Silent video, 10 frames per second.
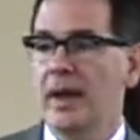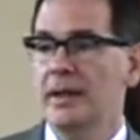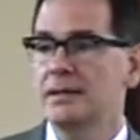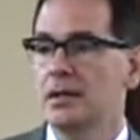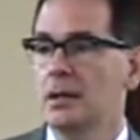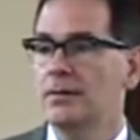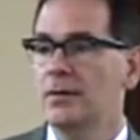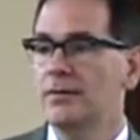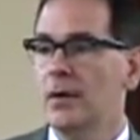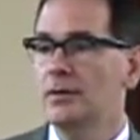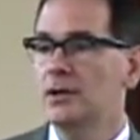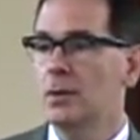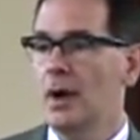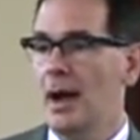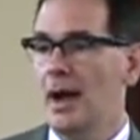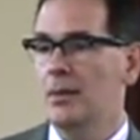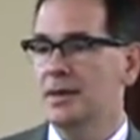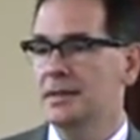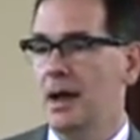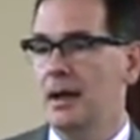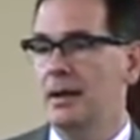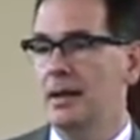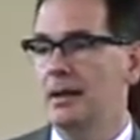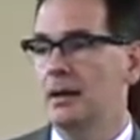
best for folks who are high risk, high need.